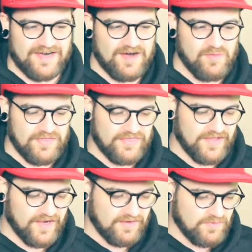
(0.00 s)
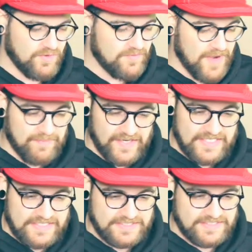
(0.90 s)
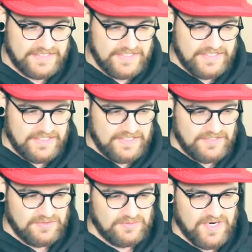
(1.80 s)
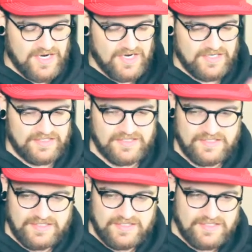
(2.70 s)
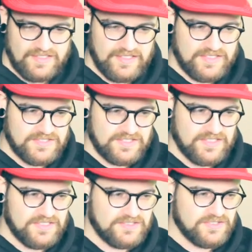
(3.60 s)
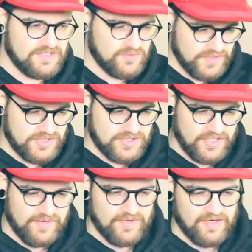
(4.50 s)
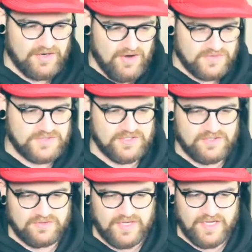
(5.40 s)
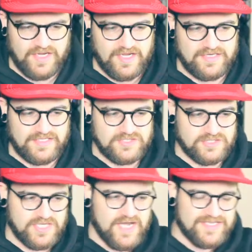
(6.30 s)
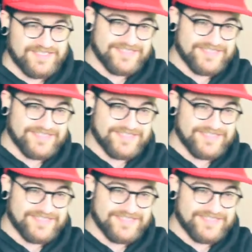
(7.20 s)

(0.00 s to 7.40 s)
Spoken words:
One of my buddies who is a Twitch streamer also, and he just got into